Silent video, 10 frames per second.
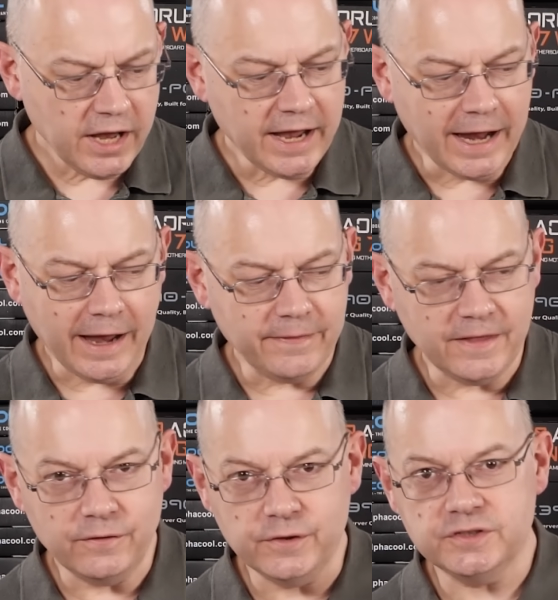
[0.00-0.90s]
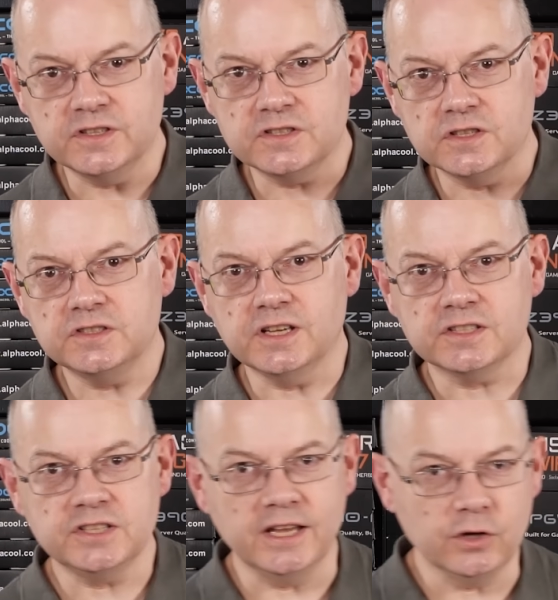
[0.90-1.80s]
and then this is the
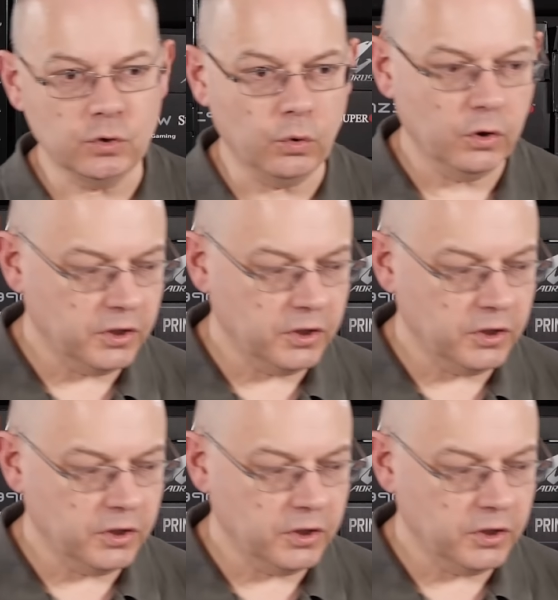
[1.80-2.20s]
16 core.